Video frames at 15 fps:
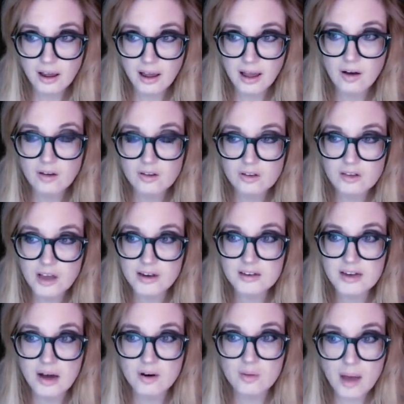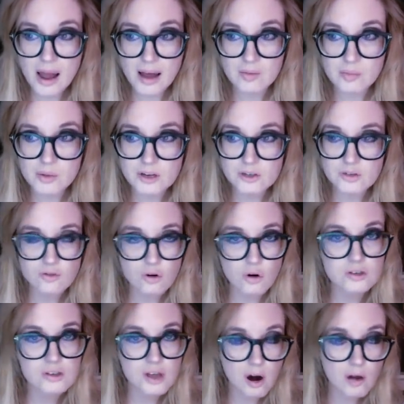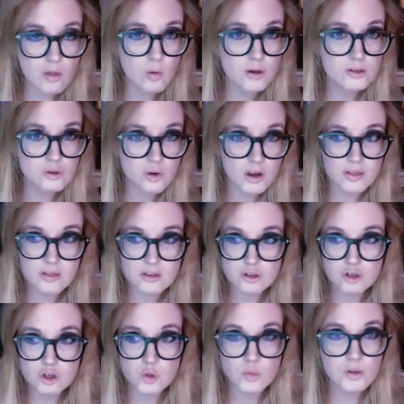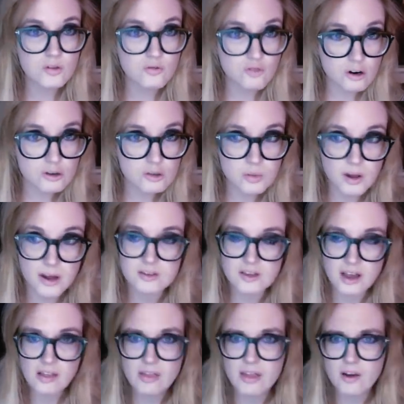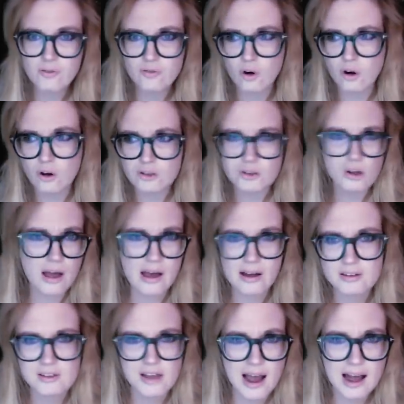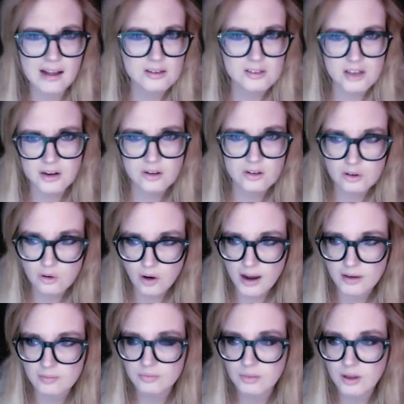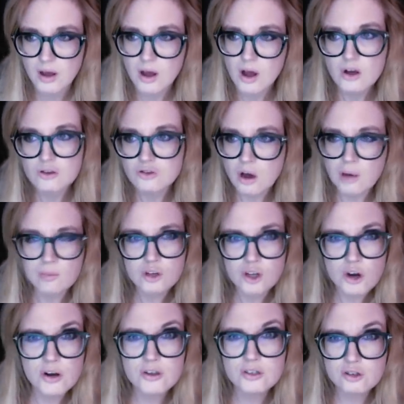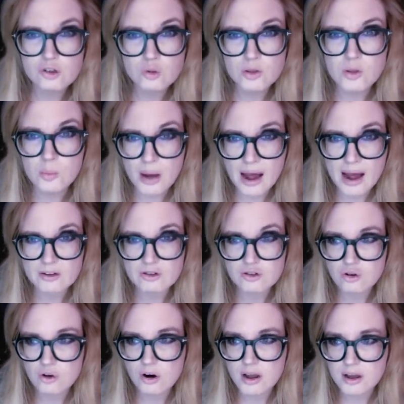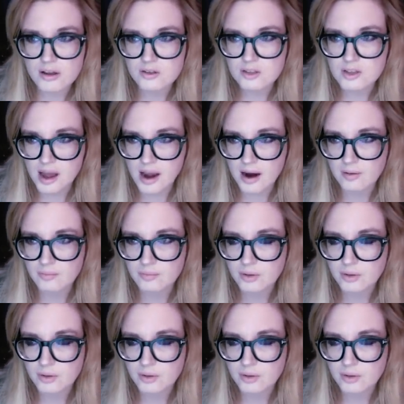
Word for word: Eh, to take down Ammit, because of course they are the ones who hid this tomb in the first place, and therefore also Alexander the Great. So I'm curious as to what the backstory is there.